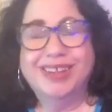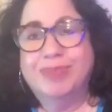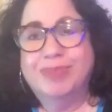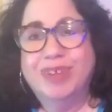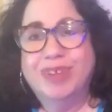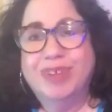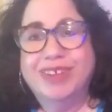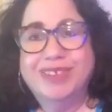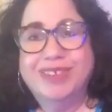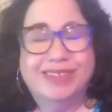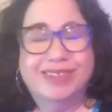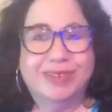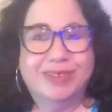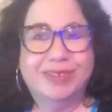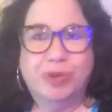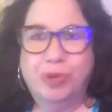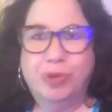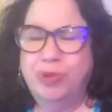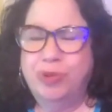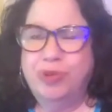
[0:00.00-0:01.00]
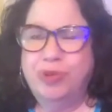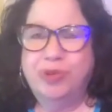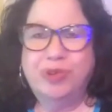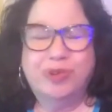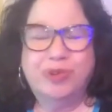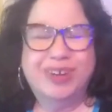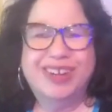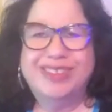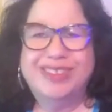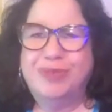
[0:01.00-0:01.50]
Plus it's cool,
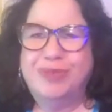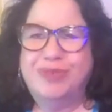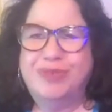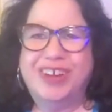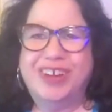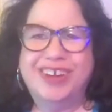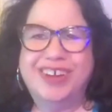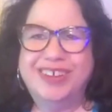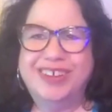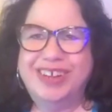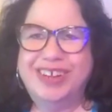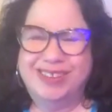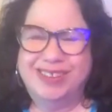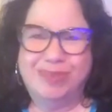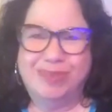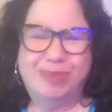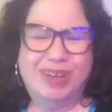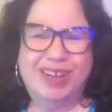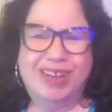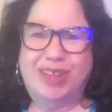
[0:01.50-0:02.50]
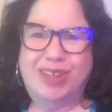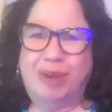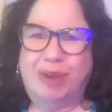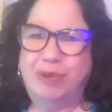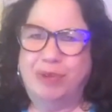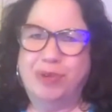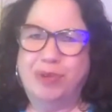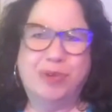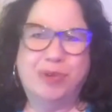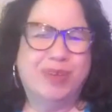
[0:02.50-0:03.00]
crazy fun. You get to be in that
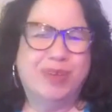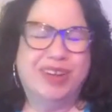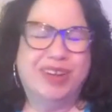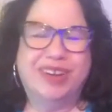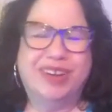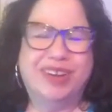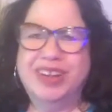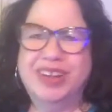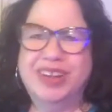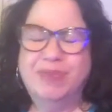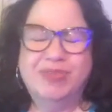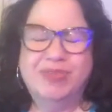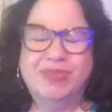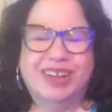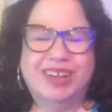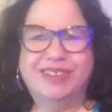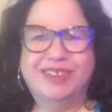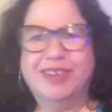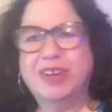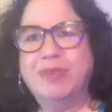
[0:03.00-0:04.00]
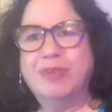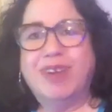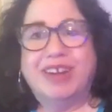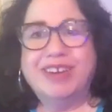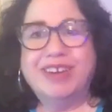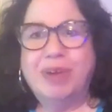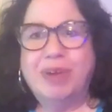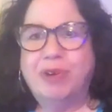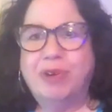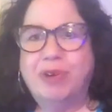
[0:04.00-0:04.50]
room and talk about
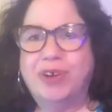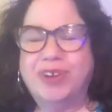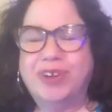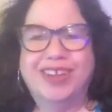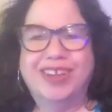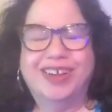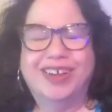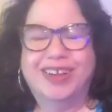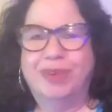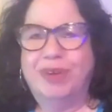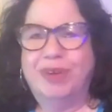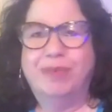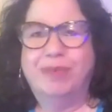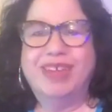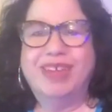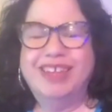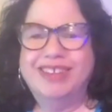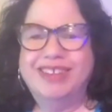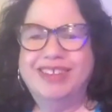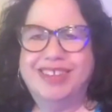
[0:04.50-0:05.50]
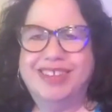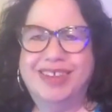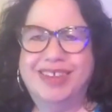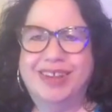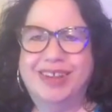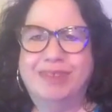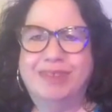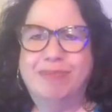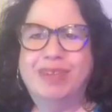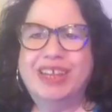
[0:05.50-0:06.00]
networking,
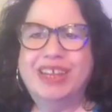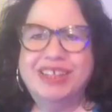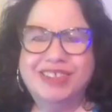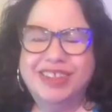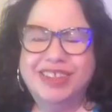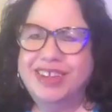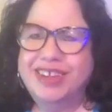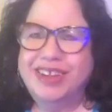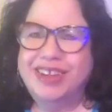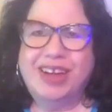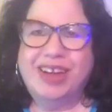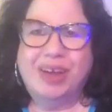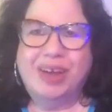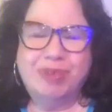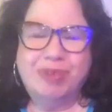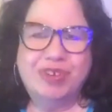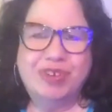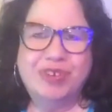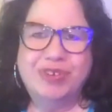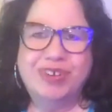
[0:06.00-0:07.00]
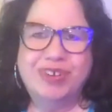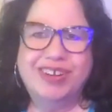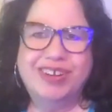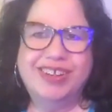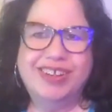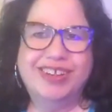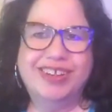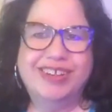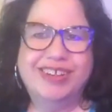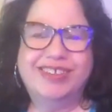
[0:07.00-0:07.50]
amazing mingling
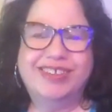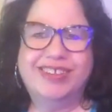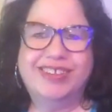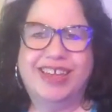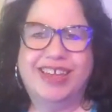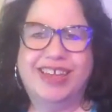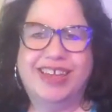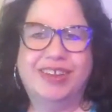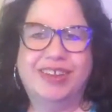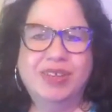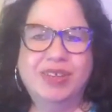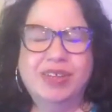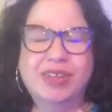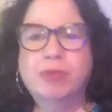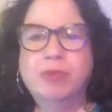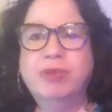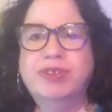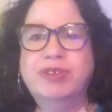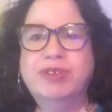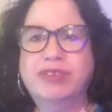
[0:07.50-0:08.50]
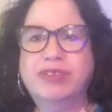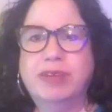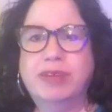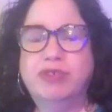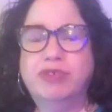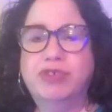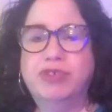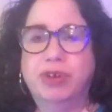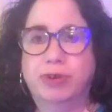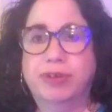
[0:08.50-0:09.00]
opportunities. And with some
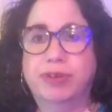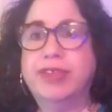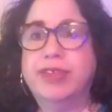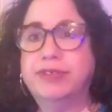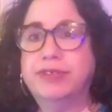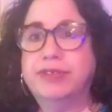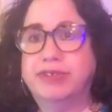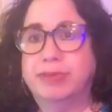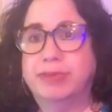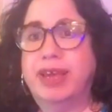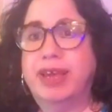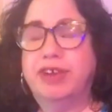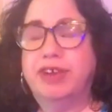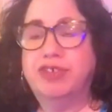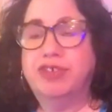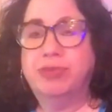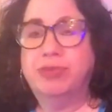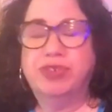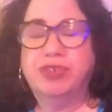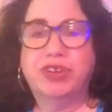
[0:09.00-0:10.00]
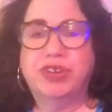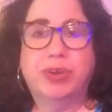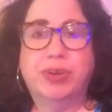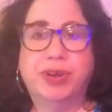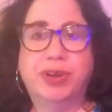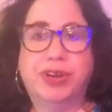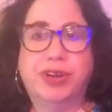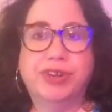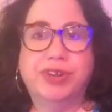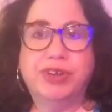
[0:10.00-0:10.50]
shows like Smash, which I know we're
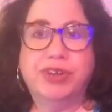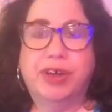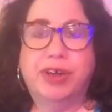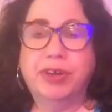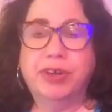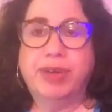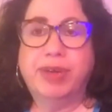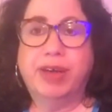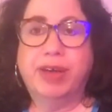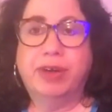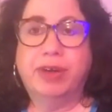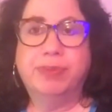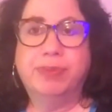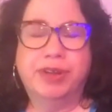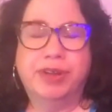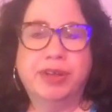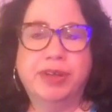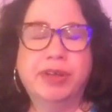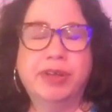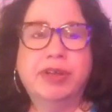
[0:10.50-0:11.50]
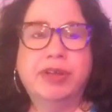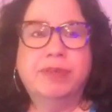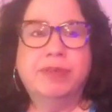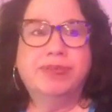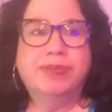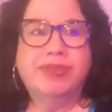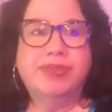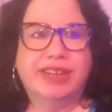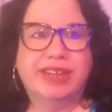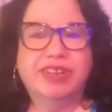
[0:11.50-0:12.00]
going to talk about, but
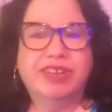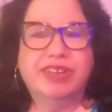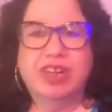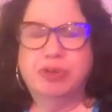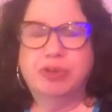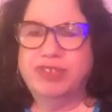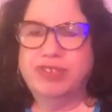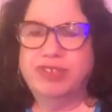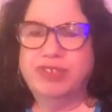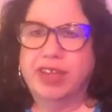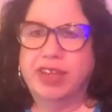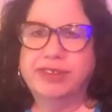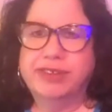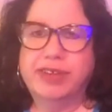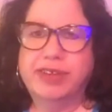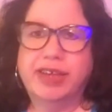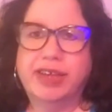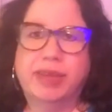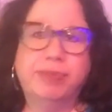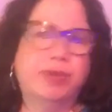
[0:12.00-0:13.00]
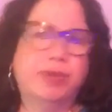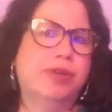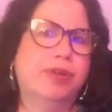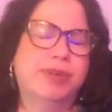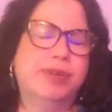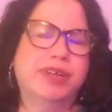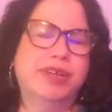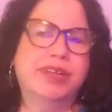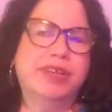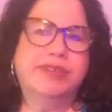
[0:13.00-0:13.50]
that's an interesting example
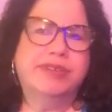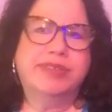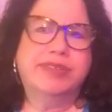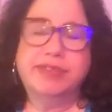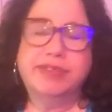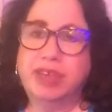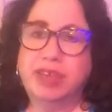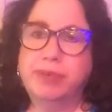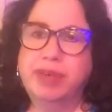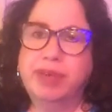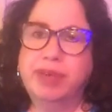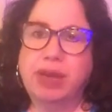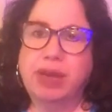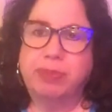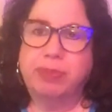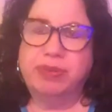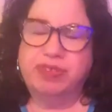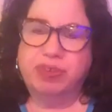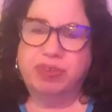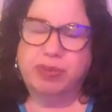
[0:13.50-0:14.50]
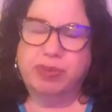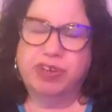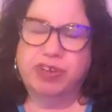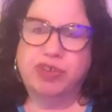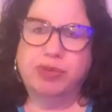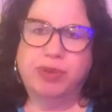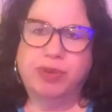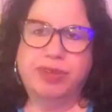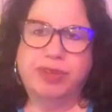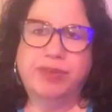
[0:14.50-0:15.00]
because that's coming up in spring
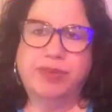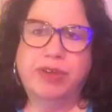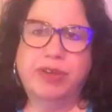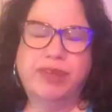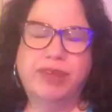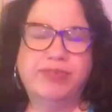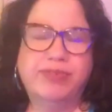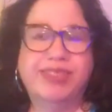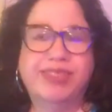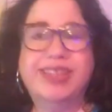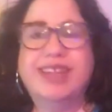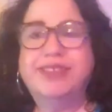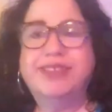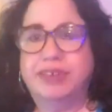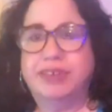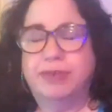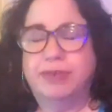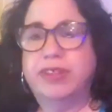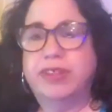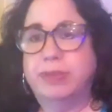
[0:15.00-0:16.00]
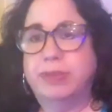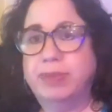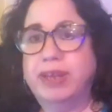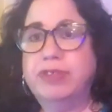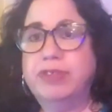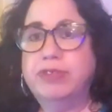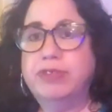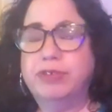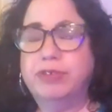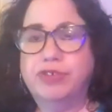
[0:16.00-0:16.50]
25, and that's a
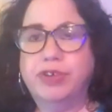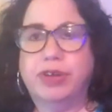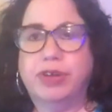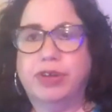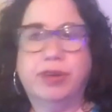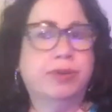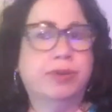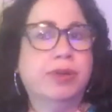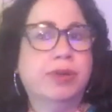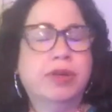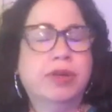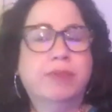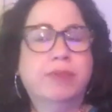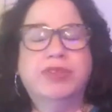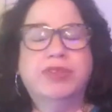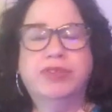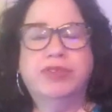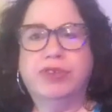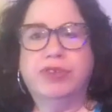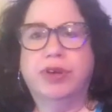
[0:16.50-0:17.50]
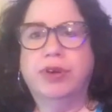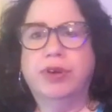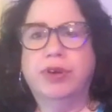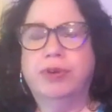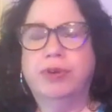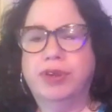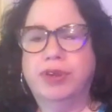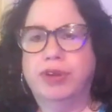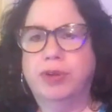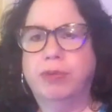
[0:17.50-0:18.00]
developmental show. So,
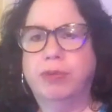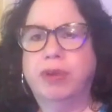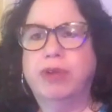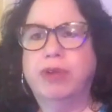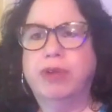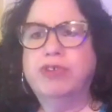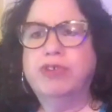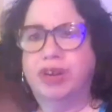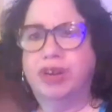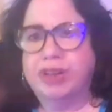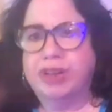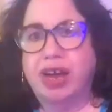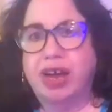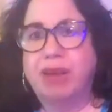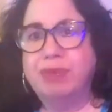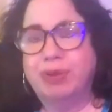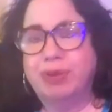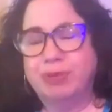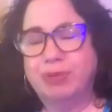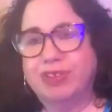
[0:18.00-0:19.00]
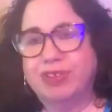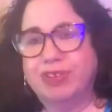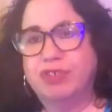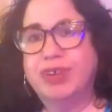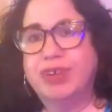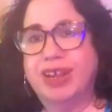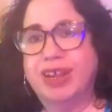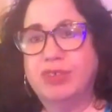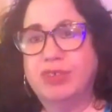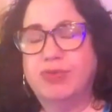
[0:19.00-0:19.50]
whereas Great Comet was a
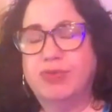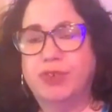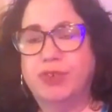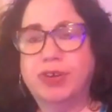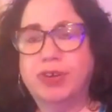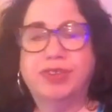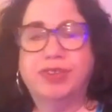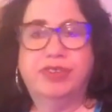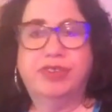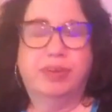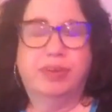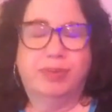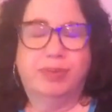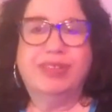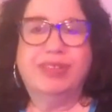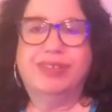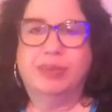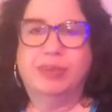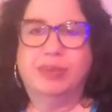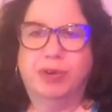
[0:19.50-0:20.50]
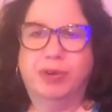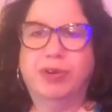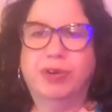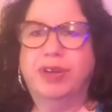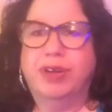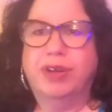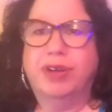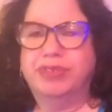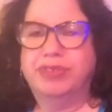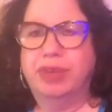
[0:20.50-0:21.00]
transfer because it had been somewhere
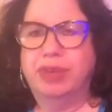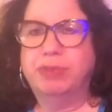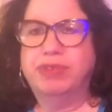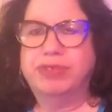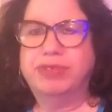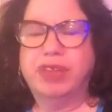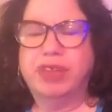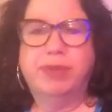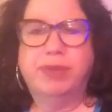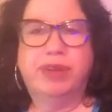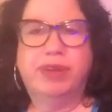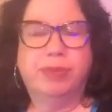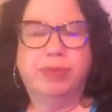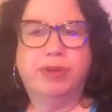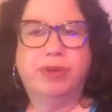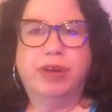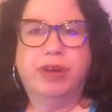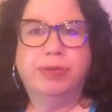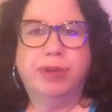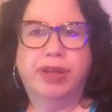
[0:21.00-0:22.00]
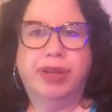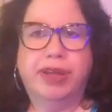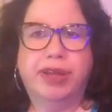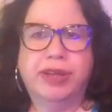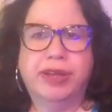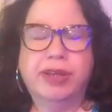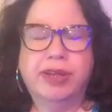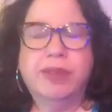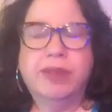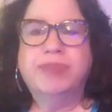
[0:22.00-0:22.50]
else and then was coming to Broadway.
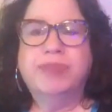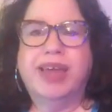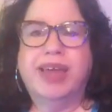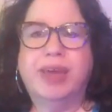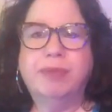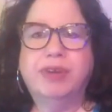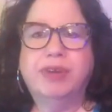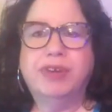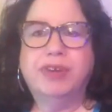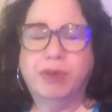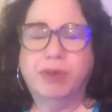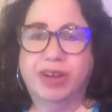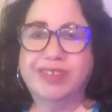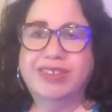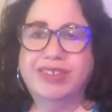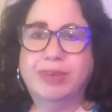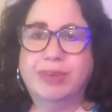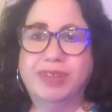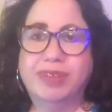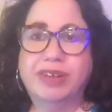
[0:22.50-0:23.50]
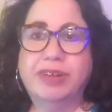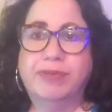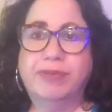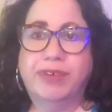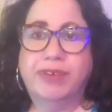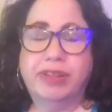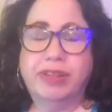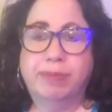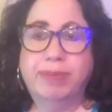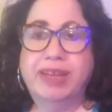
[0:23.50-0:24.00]
And when you're on something
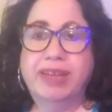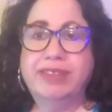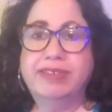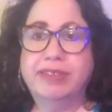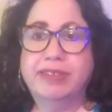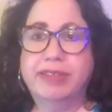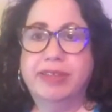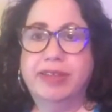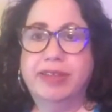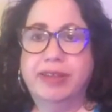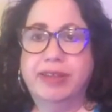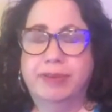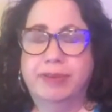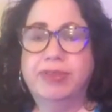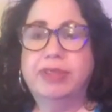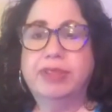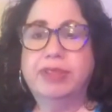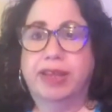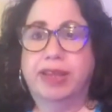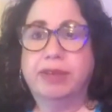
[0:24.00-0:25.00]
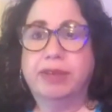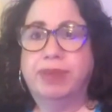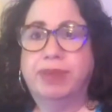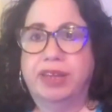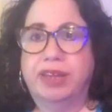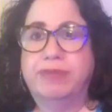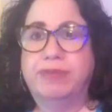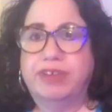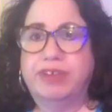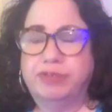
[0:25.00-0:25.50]
developmentally, like my
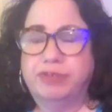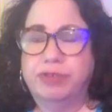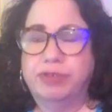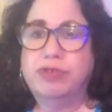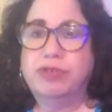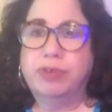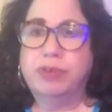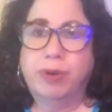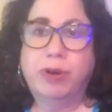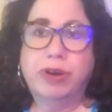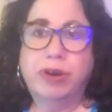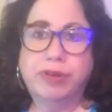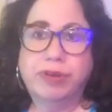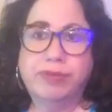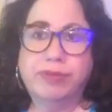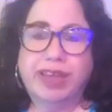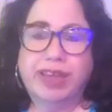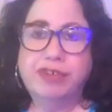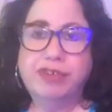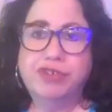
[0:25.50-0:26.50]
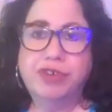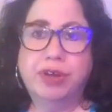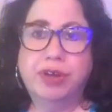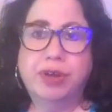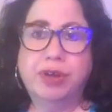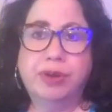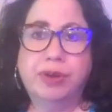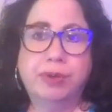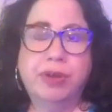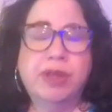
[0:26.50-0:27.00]
investors who are part of that
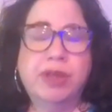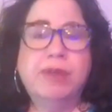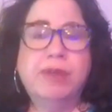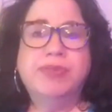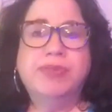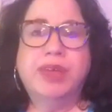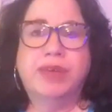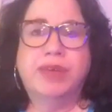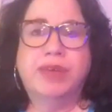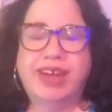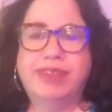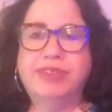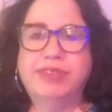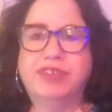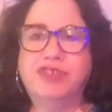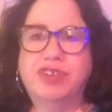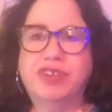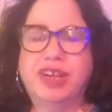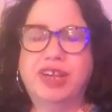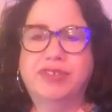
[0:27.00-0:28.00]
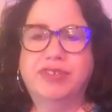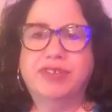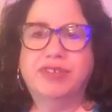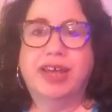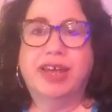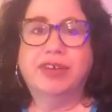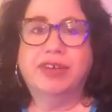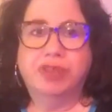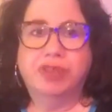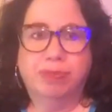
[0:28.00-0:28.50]
show have had the chance to
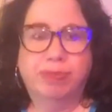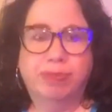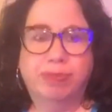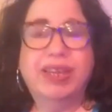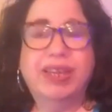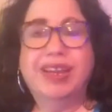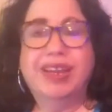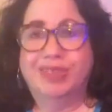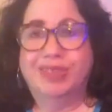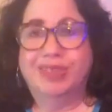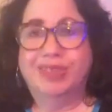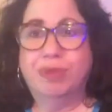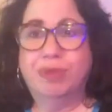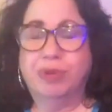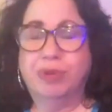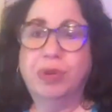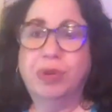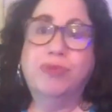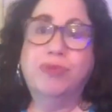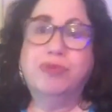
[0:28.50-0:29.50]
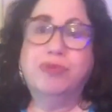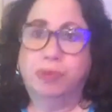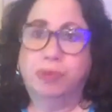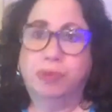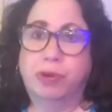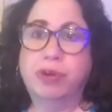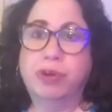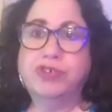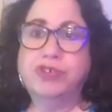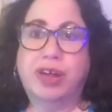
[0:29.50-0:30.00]
actually be in the room for
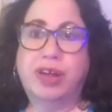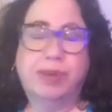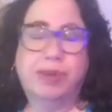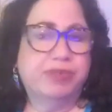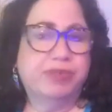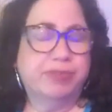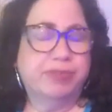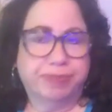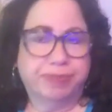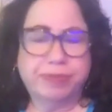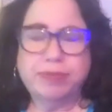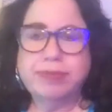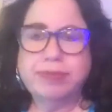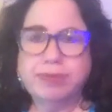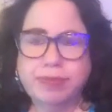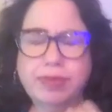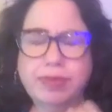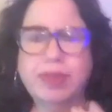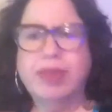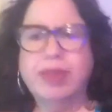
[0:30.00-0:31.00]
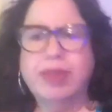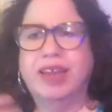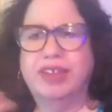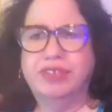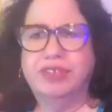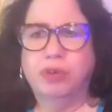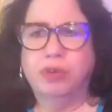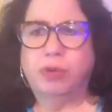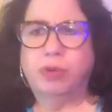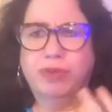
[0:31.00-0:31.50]
workshops and
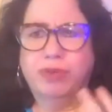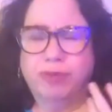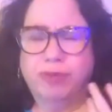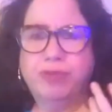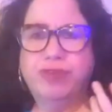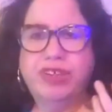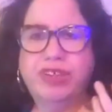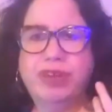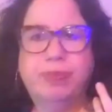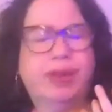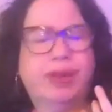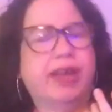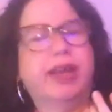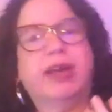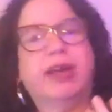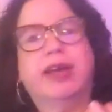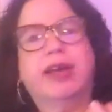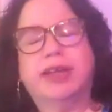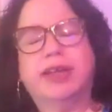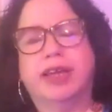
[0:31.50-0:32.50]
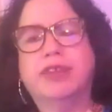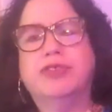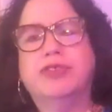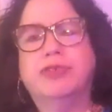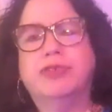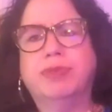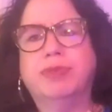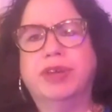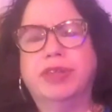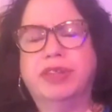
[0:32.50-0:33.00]
to offer feedback and
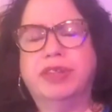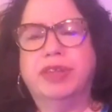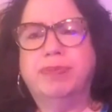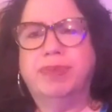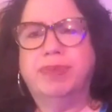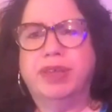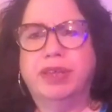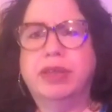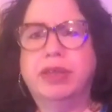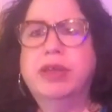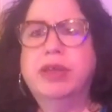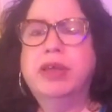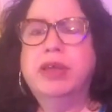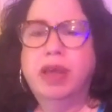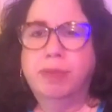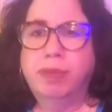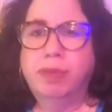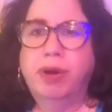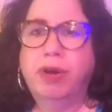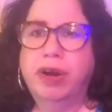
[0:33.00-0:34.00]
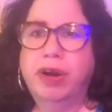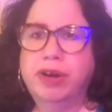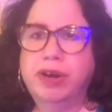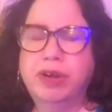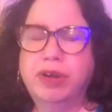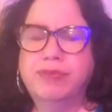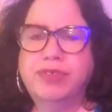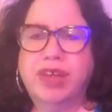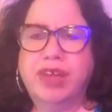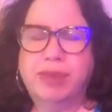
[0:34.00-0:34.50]
to really be part
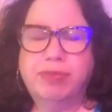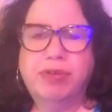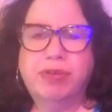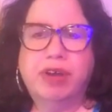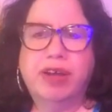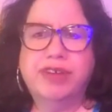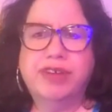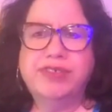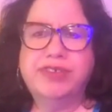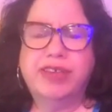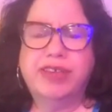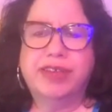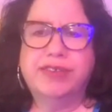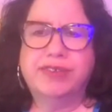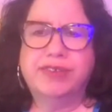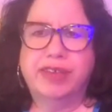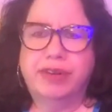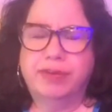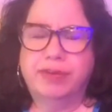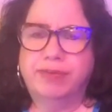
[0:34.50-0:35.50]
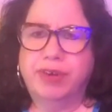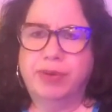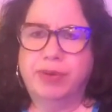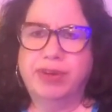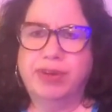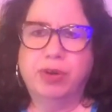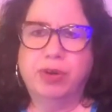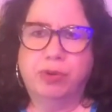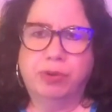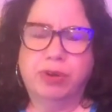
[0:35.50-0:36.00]
of that process at a
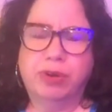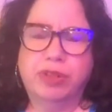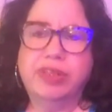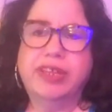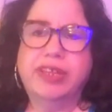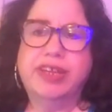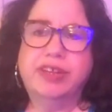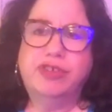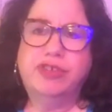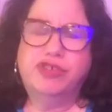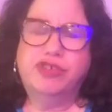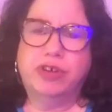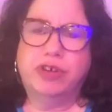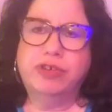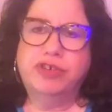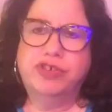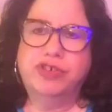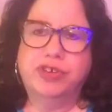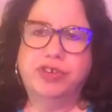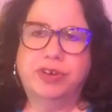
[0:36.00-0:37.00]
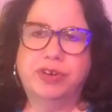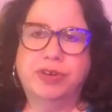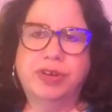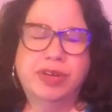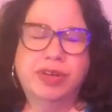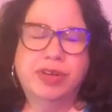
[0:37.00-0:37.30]
very early juncture.